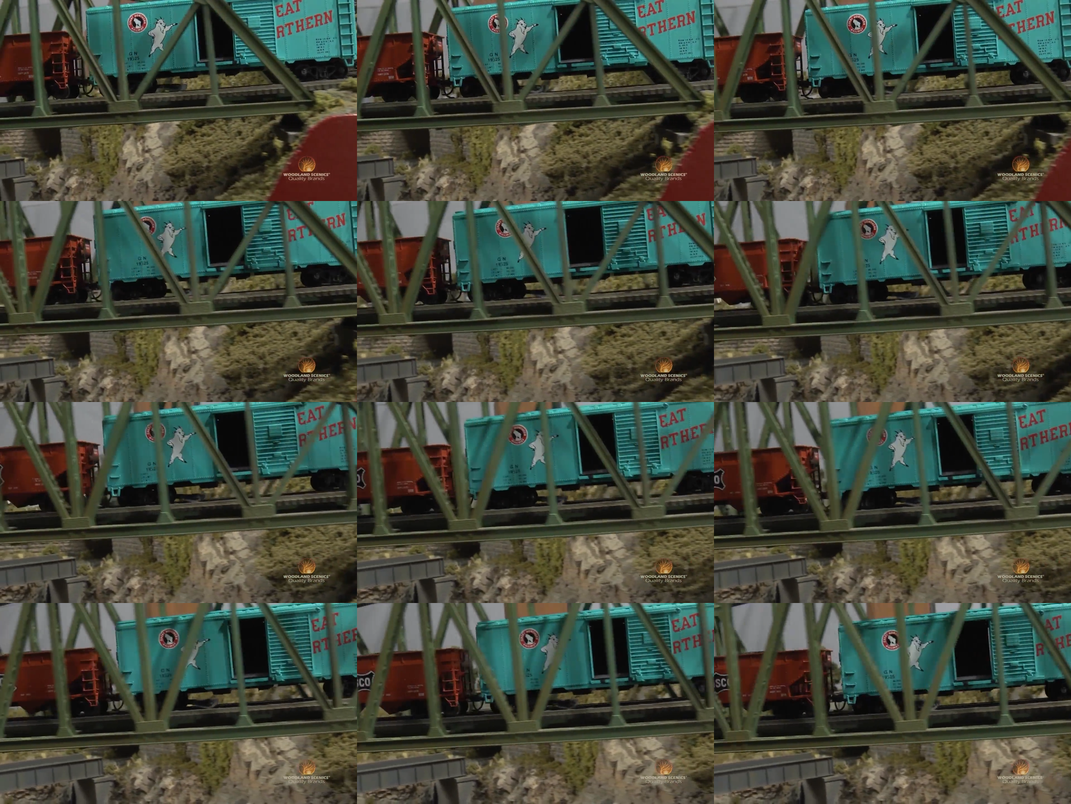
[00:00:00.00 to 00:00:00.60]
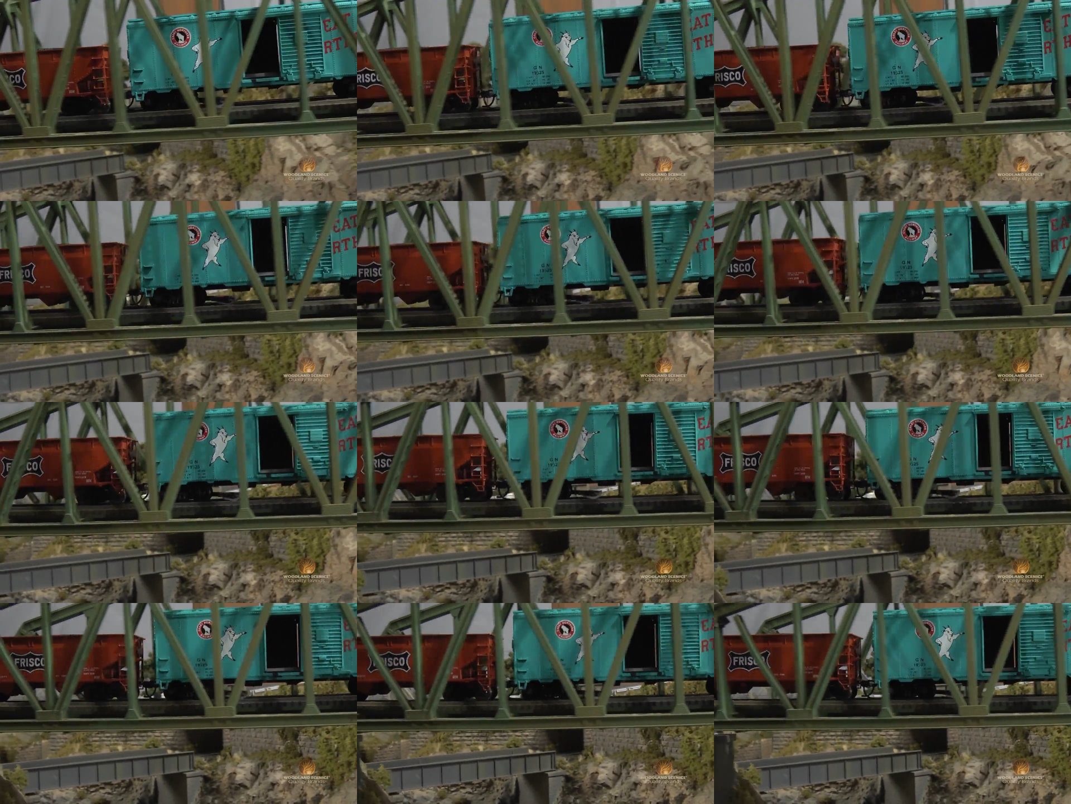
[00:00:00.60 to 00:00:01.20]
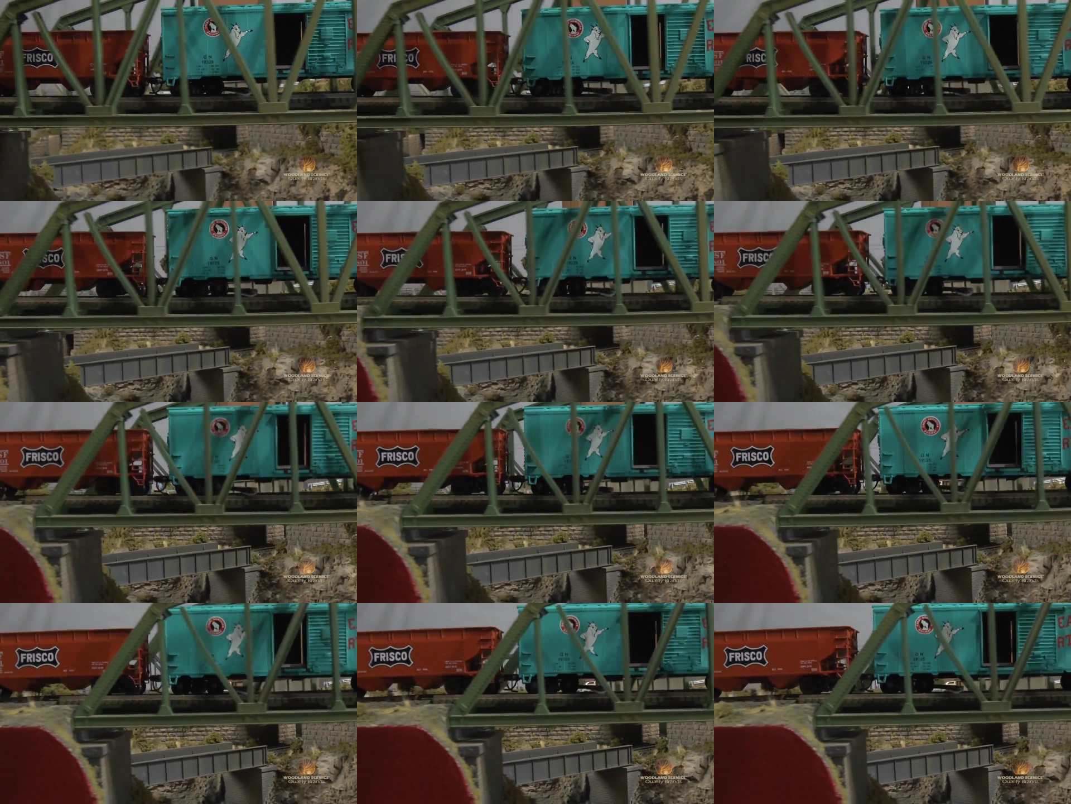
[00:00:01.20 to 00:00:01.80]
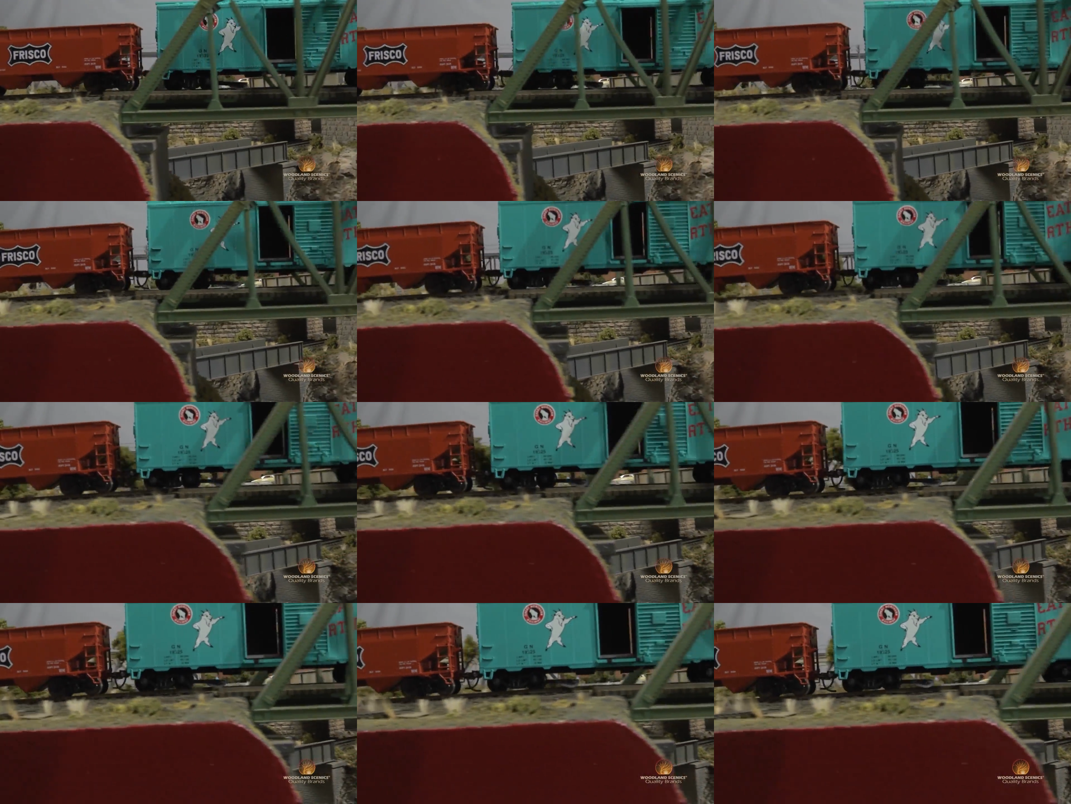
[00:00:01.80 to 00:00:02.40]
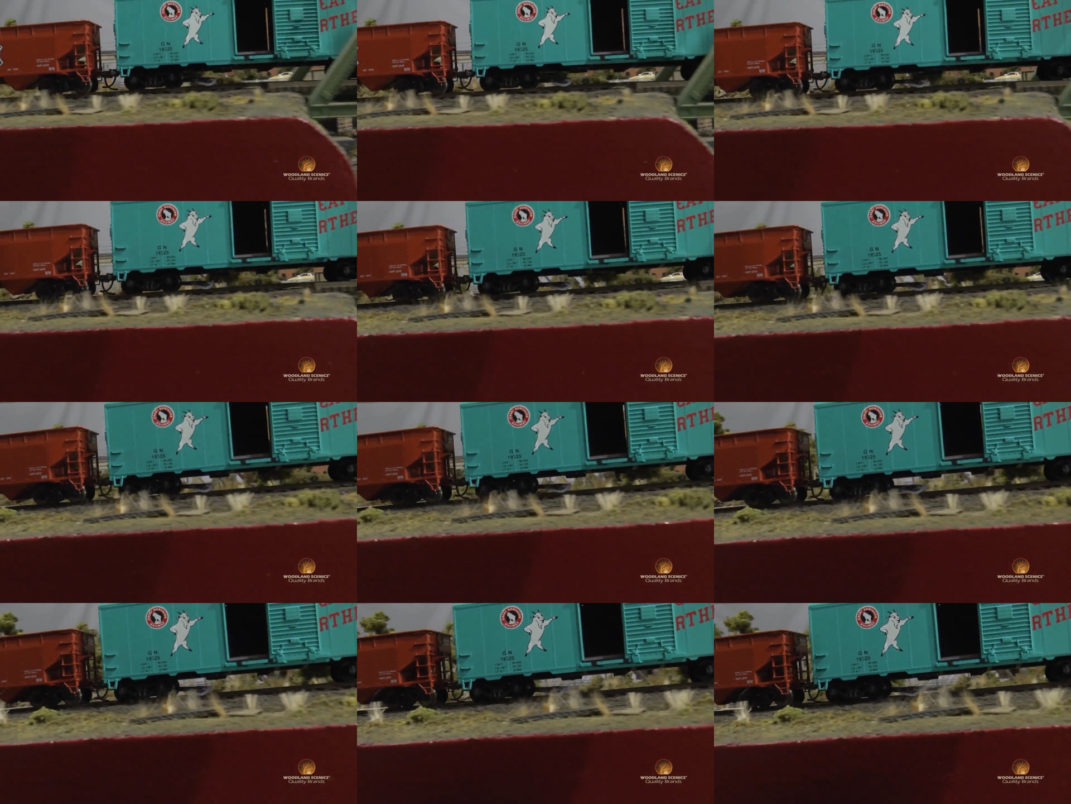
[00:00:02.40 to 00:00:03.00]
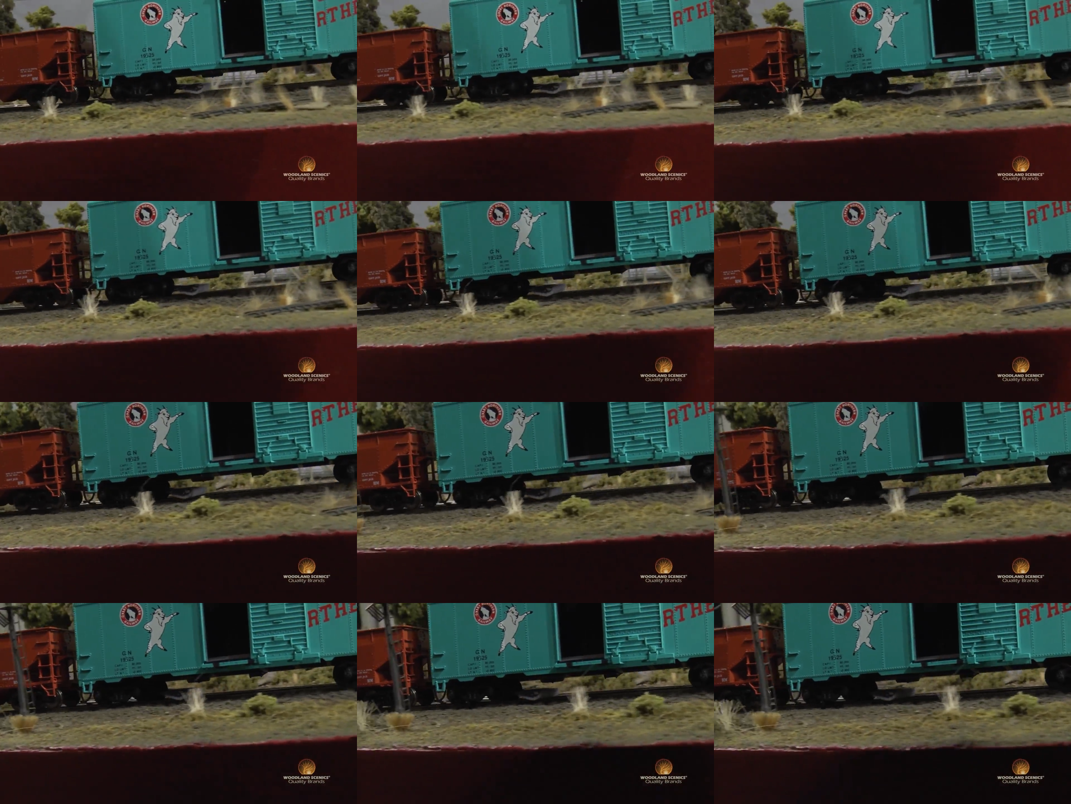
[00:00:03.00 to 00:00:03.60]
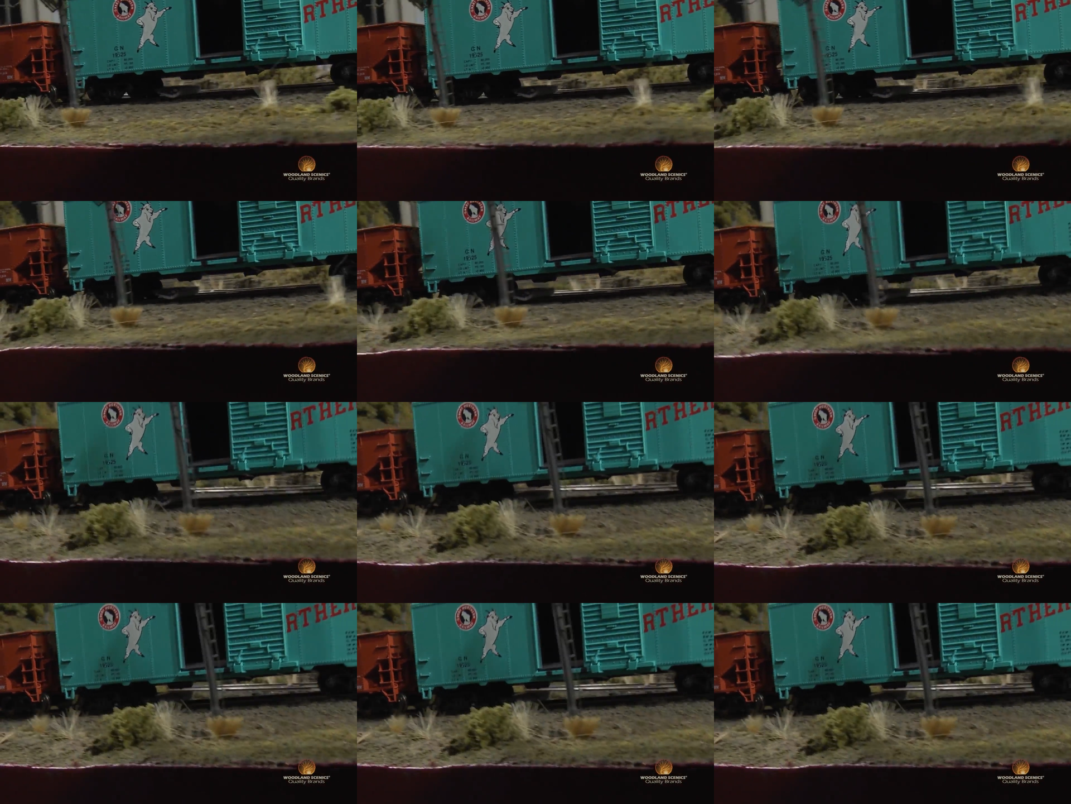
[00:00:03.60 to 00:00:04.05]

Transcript: [unreadable: no face in view]